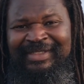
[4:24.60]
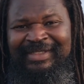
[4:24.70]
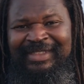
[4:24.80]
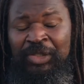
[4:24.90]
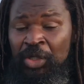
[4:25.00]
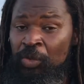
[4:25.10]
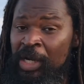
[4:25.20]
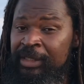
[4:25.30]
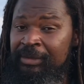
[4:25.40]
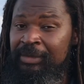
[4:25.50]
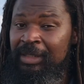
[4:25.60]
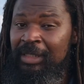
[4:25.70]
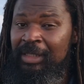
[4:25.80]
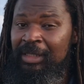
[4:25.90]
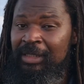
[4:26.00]
You know what?
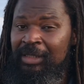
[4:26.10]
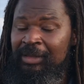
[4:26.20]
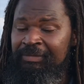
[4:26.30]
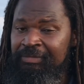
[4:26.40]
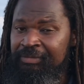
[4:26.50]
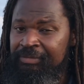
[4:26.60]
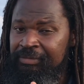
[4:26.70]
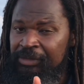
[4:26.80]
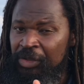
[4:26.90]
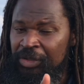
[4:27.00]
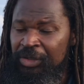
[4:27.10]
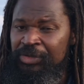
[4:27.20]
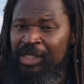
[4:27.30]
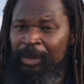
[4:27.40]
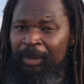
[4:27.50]
You can do
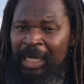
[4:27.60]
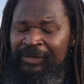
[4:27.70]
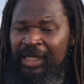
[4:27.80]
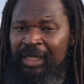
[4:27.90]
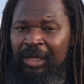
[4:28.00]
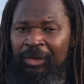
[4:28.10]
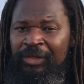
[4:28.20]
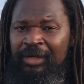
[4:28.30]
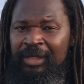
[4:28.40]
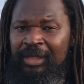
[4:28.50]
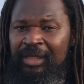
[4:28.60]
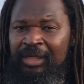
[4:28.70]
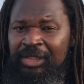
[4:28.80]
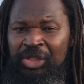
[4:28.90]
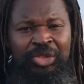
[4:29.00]
something about that health.
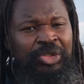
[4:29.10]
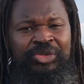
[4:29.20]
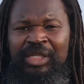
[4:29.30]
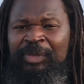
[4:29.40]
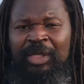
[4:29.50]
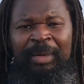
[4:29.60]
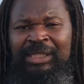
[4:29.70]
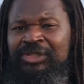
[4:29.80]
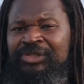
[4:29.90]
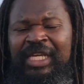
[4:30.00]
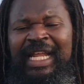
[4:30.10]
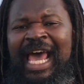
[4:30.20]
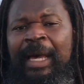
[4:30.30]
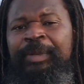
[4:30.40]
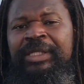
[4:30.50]
You can do something about your state of
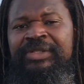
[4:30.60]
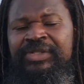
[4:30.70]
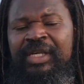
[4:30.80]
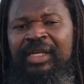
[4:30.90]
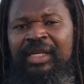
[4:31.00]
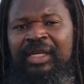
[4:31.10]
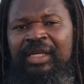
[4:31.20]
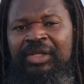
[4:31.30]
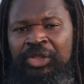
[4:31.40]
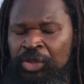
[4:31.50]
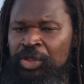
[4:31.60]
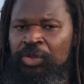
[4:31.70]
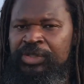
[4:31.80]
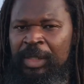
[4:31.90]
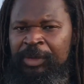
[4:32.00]
happiness. You can
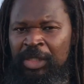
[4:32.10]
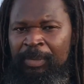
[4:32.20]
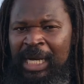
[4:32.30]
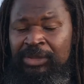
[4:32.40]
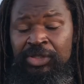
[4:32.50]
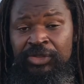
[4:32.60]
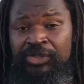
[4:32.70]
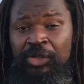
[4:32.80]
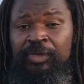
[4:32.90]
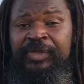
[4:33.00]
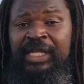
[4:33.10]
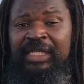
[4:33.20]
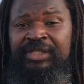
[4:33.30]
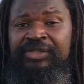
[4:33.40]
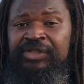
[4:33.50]
do something about your
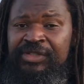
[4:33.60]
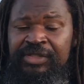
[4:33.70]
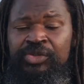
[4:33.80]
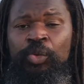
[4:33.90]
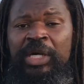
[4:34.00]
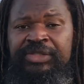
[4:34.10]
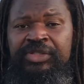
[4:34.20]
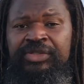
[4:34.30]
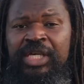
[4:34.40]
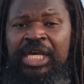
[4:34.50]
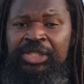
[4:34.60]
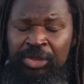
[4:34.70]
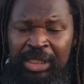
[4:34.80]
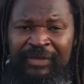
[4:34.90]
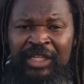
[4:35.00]
circumstances, your situations,
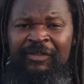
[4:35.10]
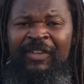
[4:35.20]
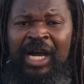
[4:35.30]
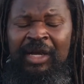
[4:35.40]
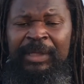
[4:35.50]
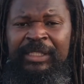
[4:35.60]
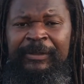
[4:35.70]
your living environment.